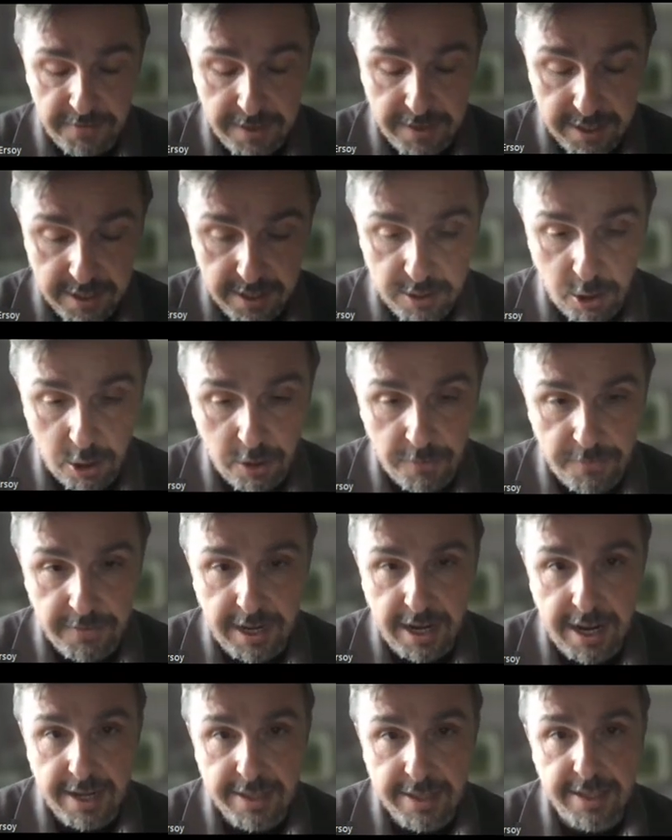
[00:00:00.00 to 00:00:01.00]
fields of
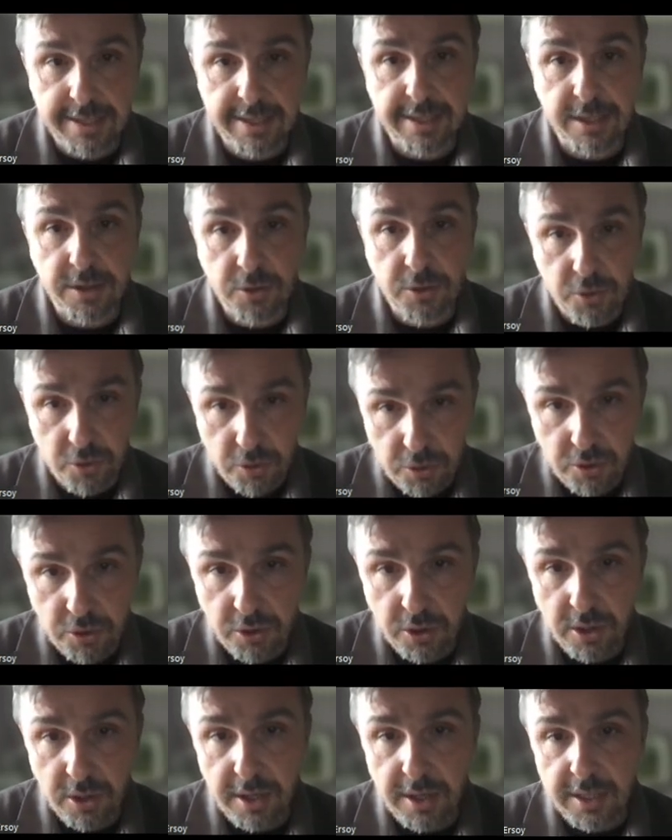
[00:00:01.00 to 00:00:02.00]
characteristic
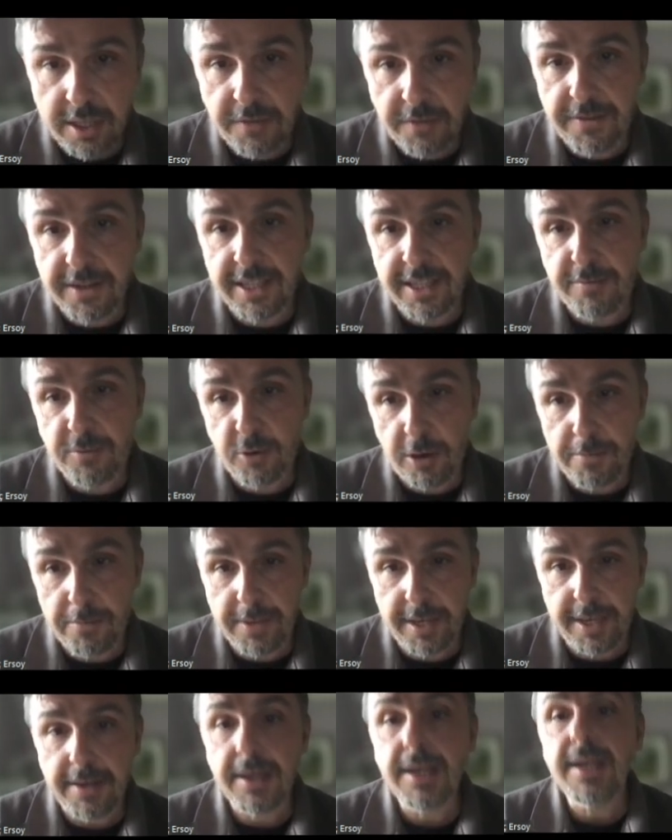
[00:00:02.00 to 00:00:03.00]
Q different from
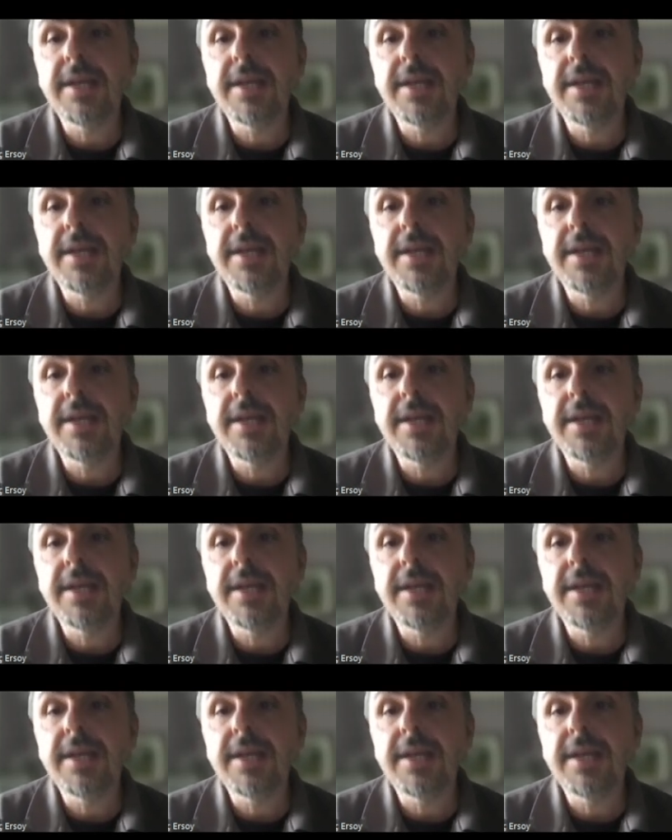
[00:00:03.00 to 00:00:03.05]
P.